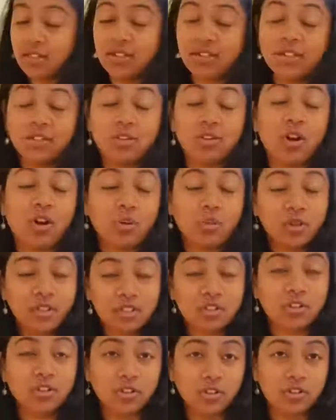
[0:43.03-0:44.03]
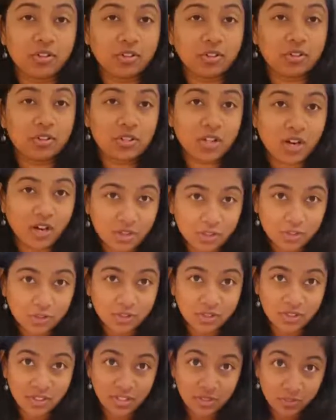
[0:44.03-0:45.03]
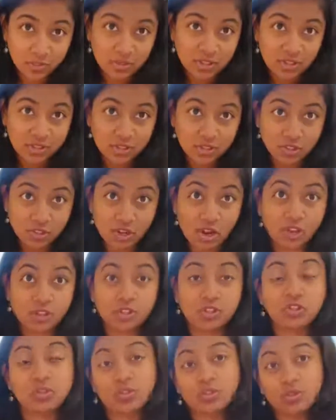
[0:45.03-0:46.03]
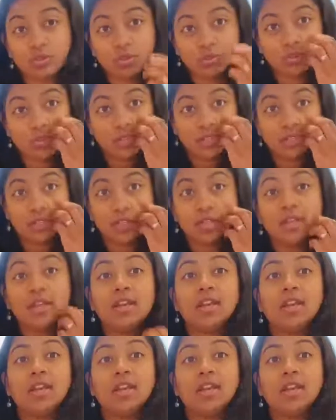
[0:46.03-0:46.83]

it's always good to start your day with this decoction so you can